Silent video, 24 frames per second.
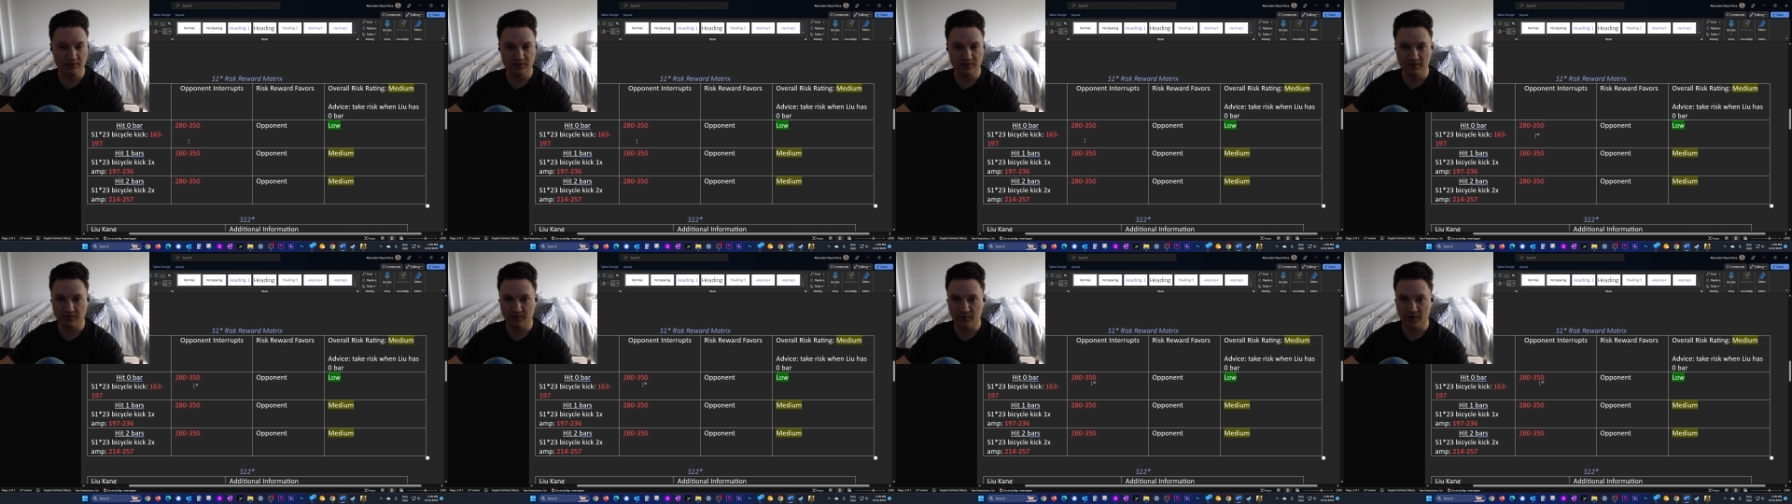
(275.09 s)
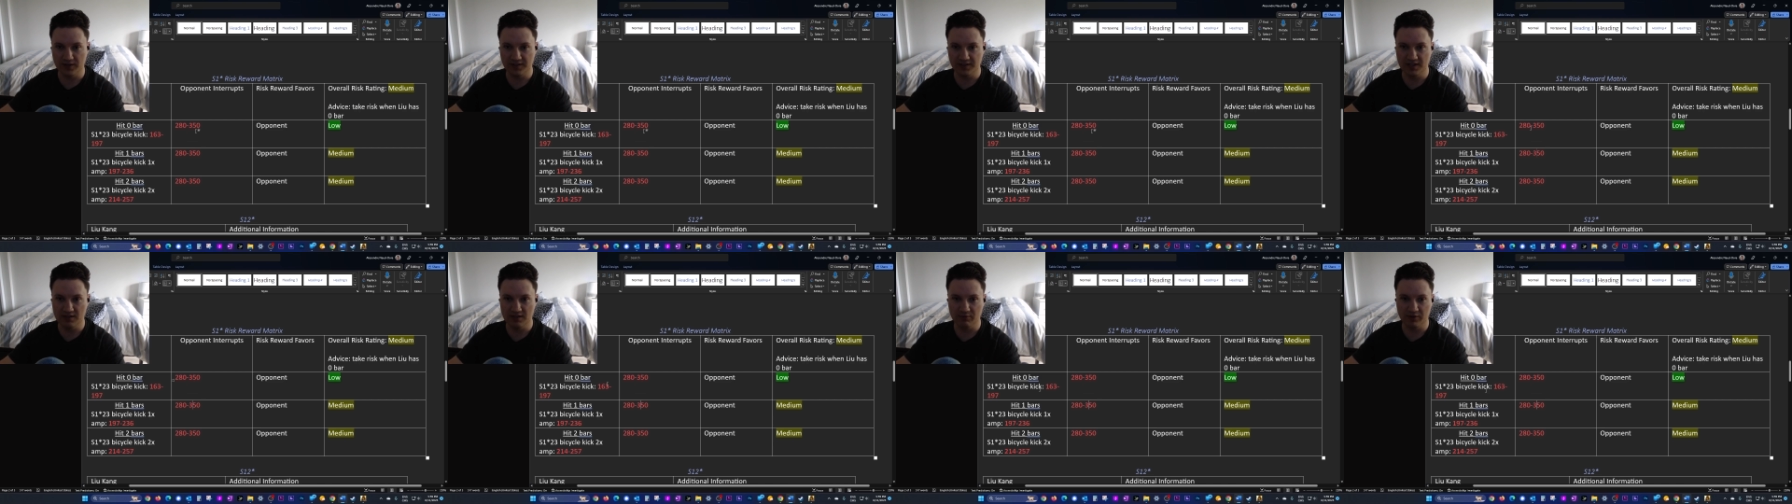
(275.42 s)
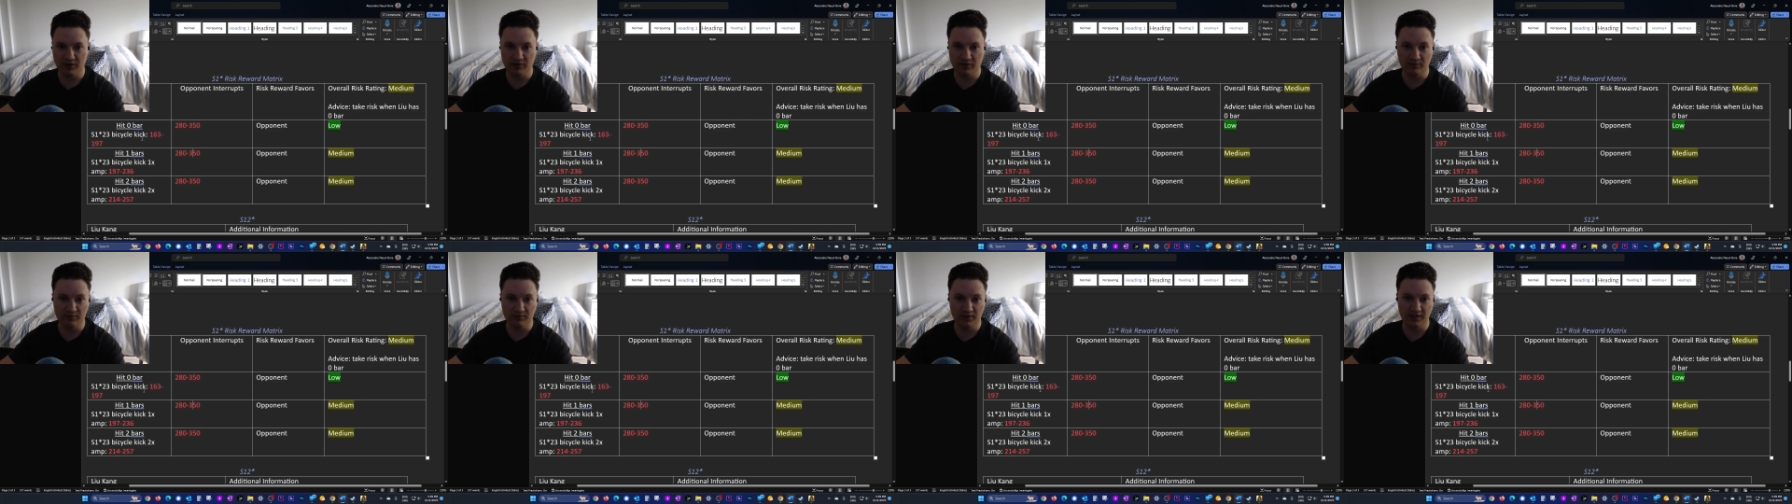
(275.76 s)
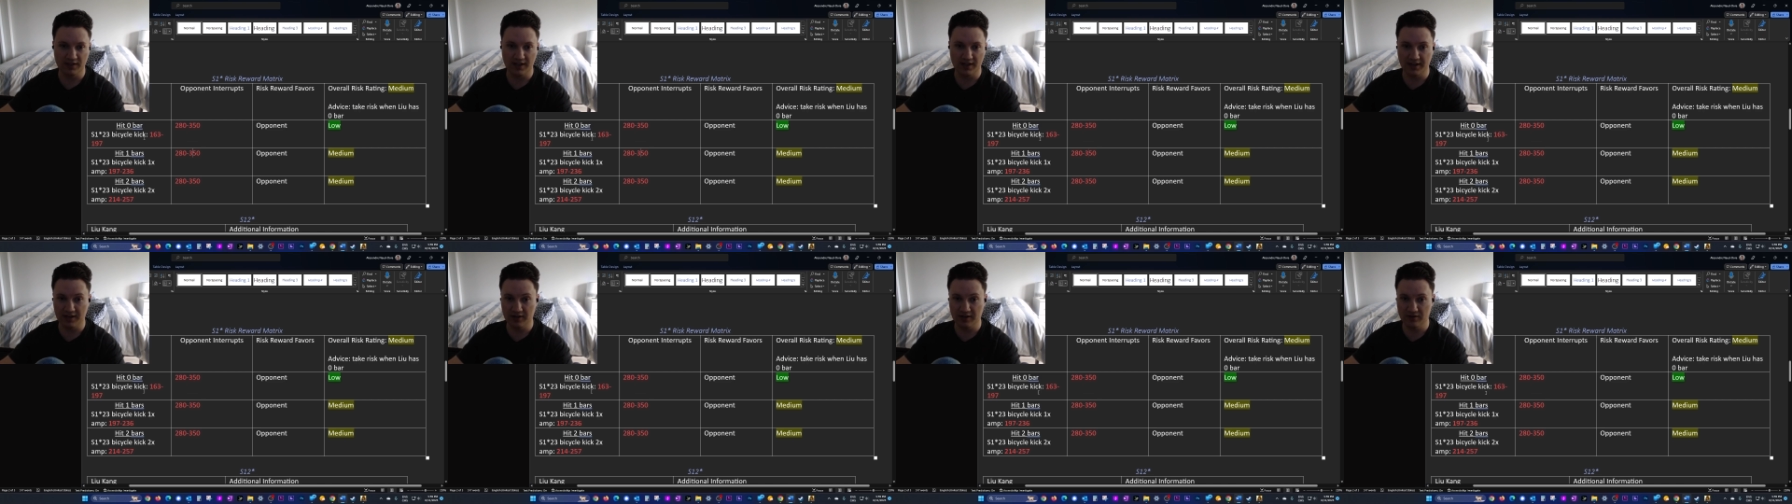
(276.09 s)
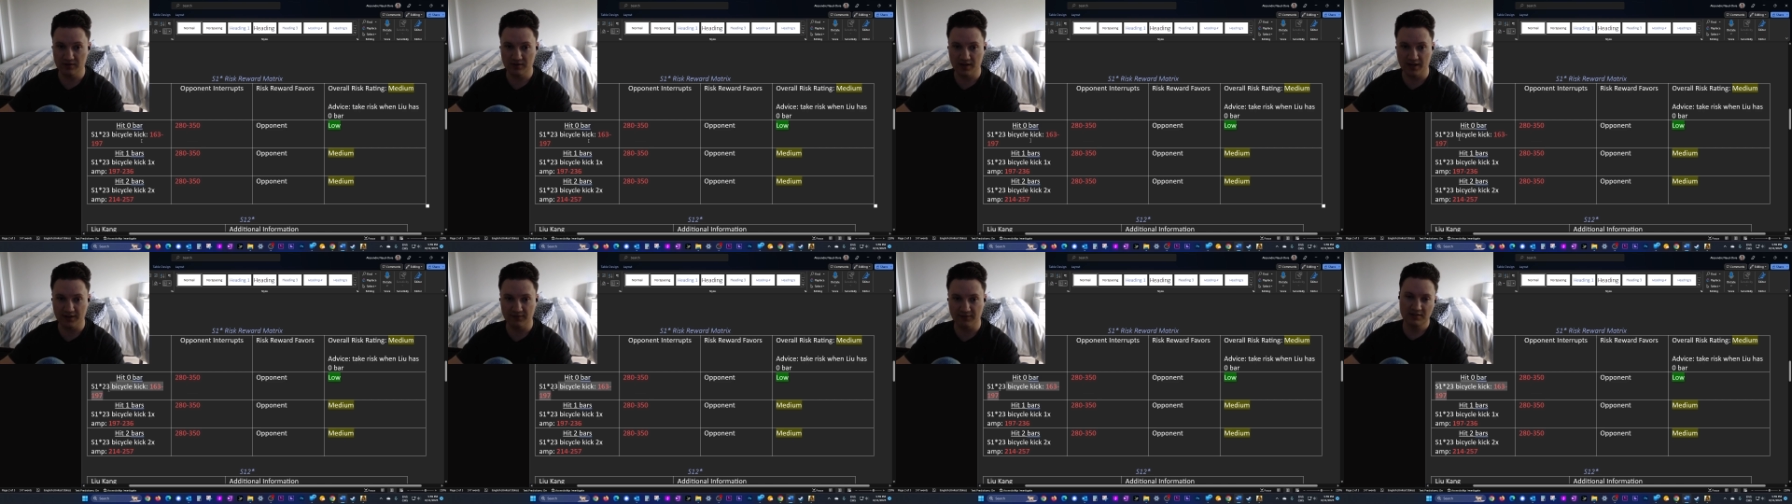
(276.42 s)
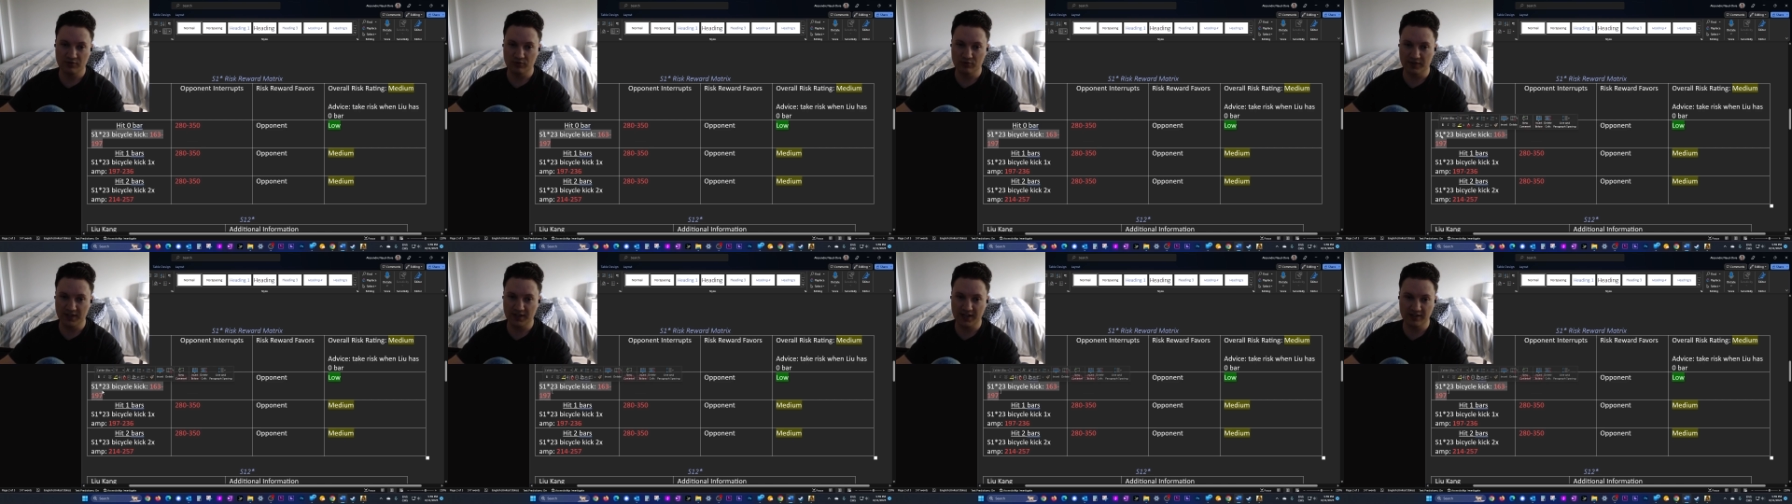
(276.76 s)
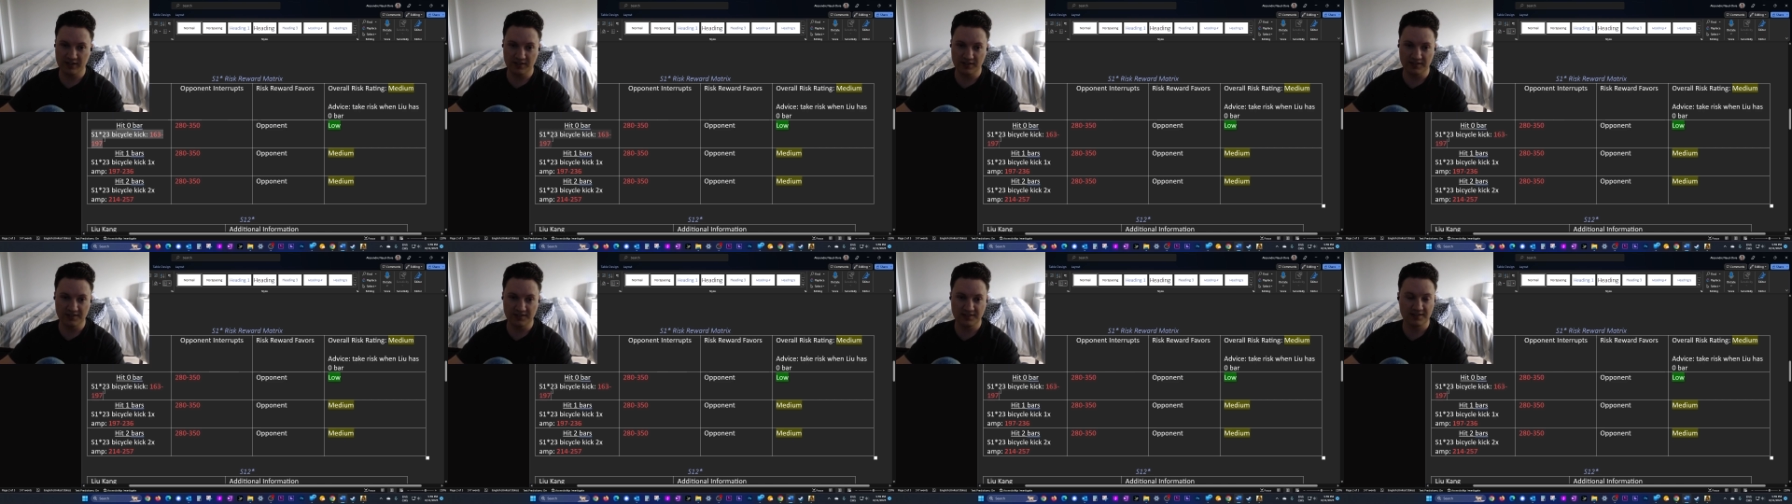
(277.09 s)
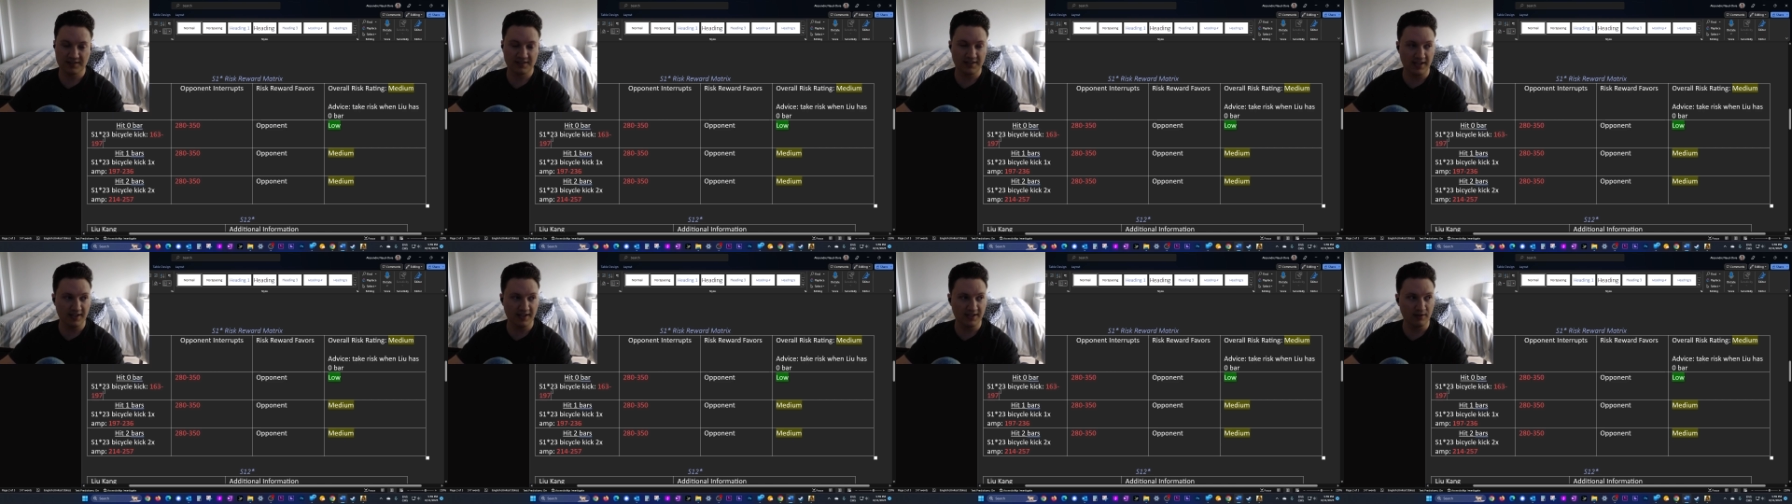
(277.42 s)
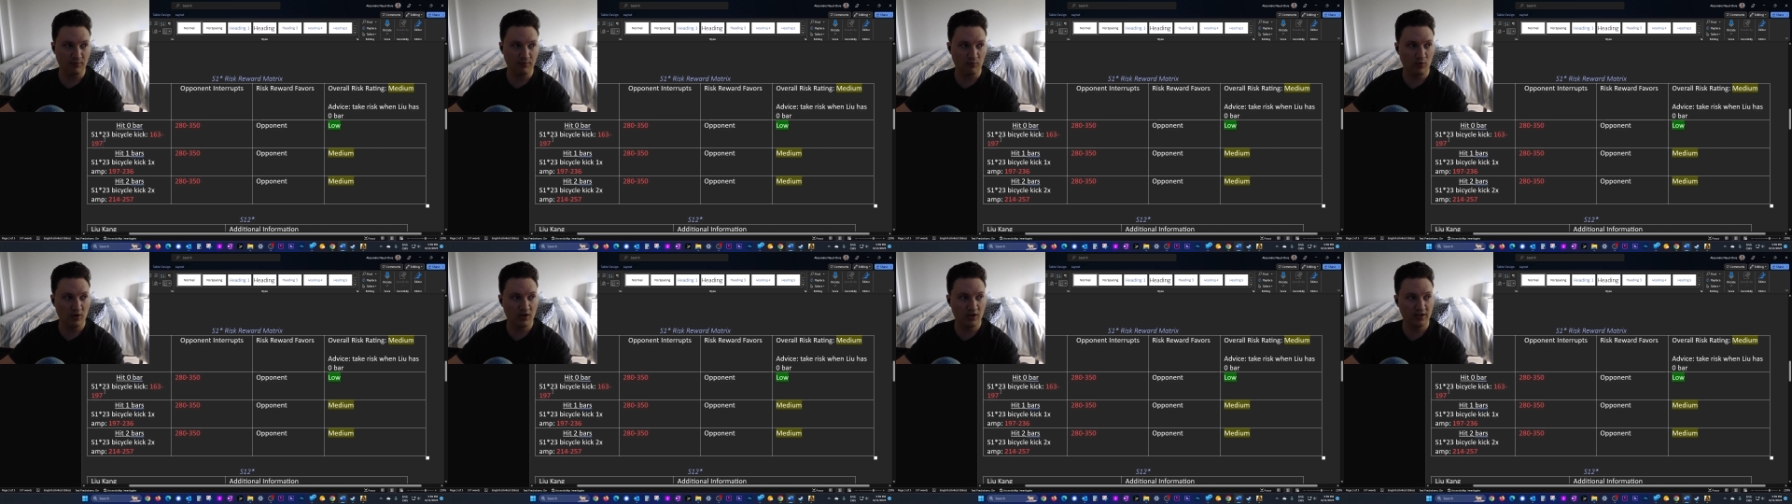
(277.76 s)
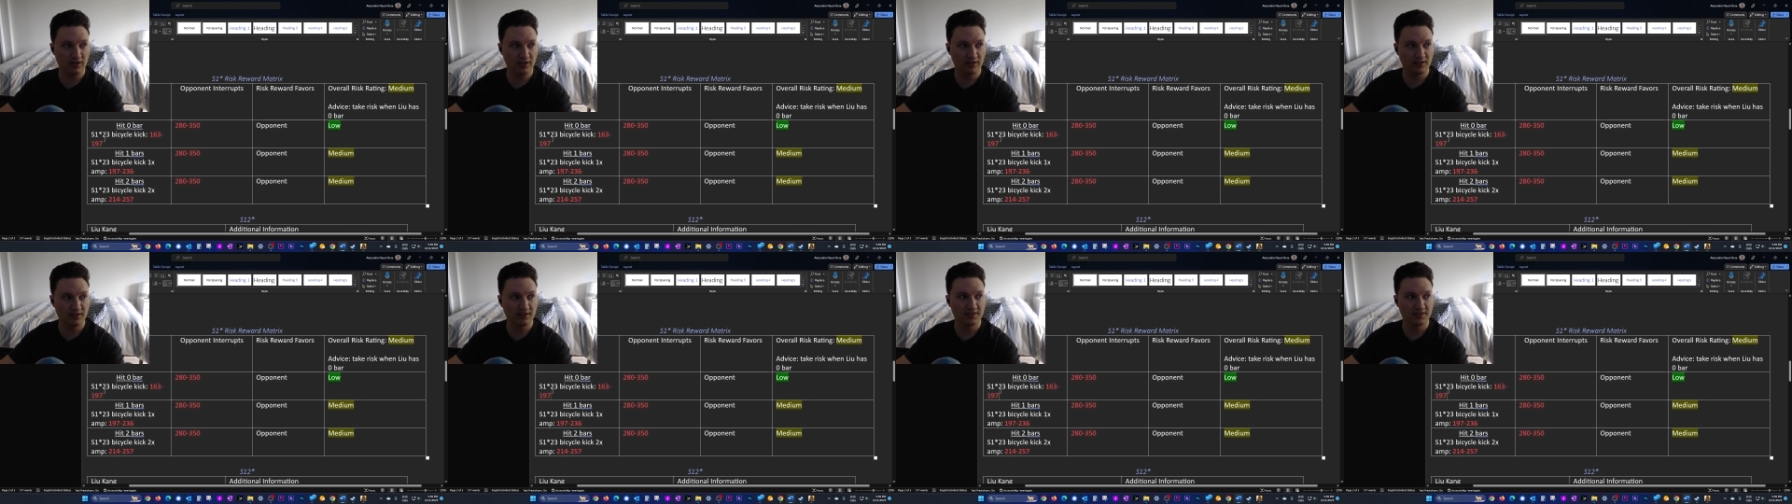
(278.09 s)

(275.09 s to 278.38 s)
So for example, here, if Liu Kang does standing one,